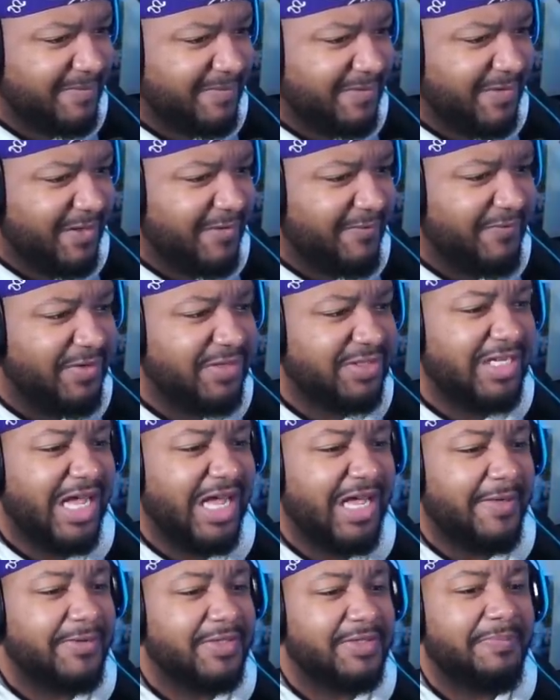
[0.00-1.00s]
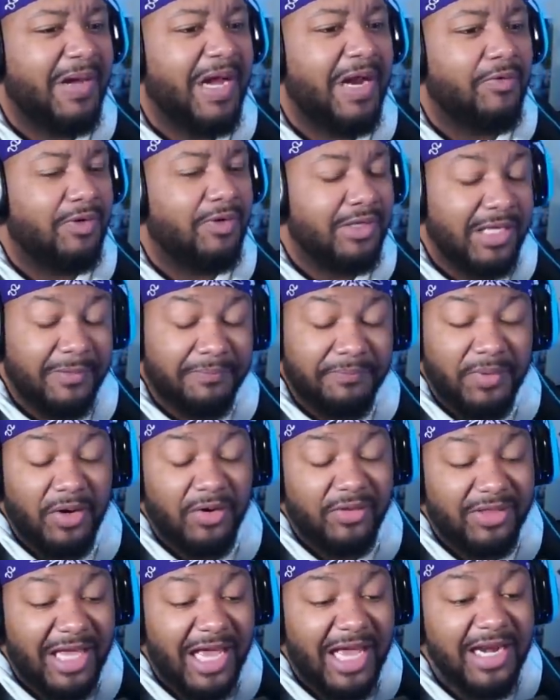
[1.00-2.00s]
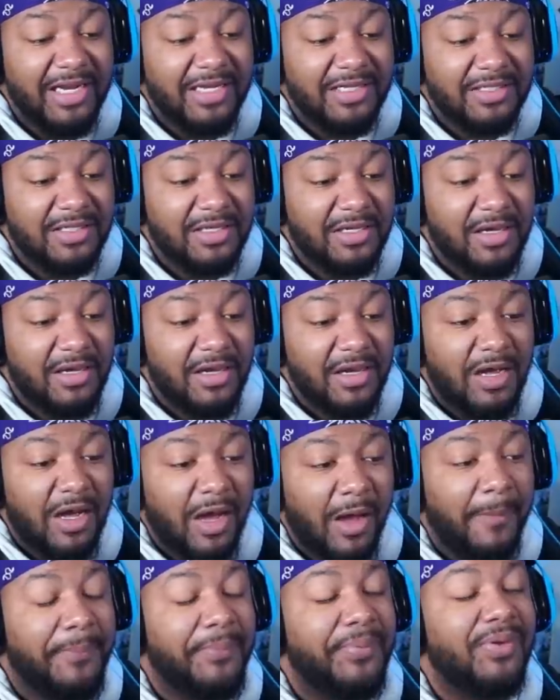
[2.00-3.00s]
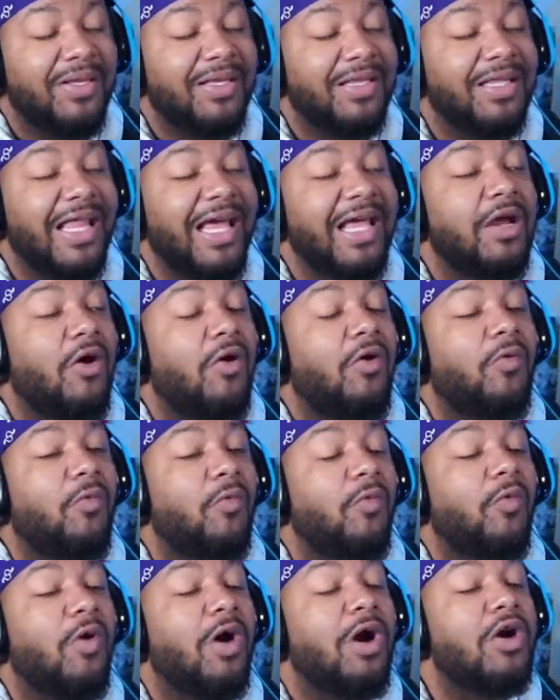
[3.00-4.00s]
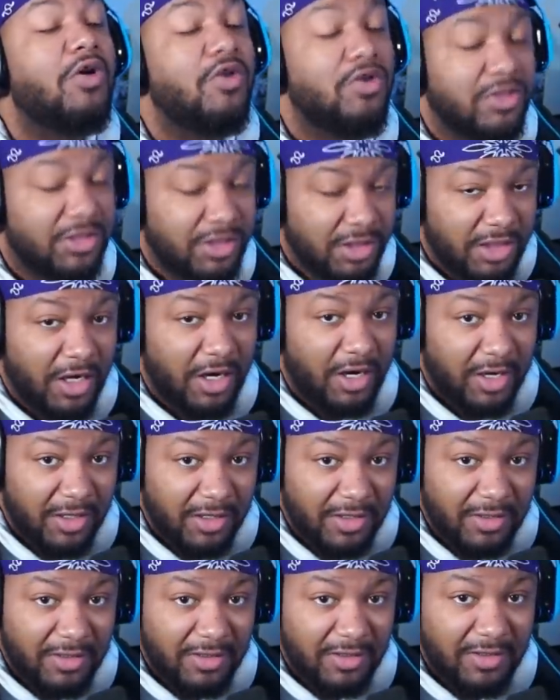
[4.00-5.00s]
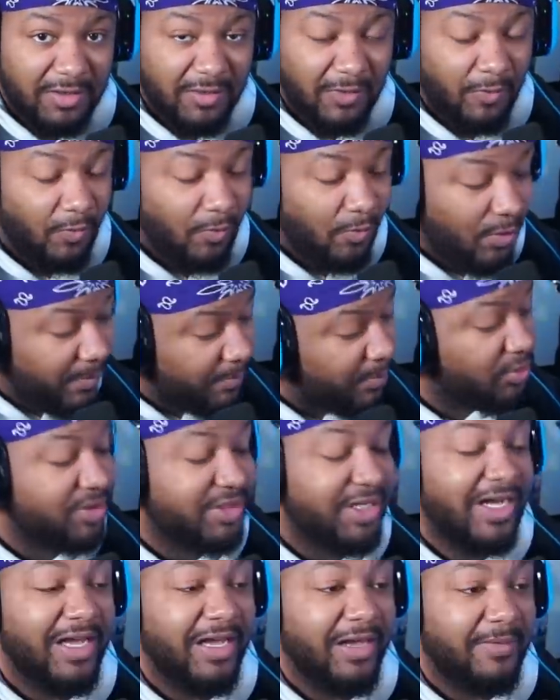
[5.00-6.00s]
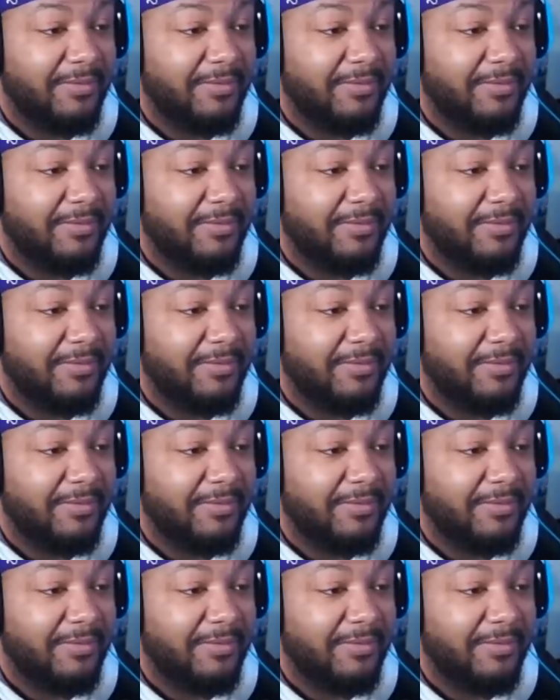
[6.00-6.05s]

Push feels like I'm spiraling, bro. That is a play on words, dog. One more time.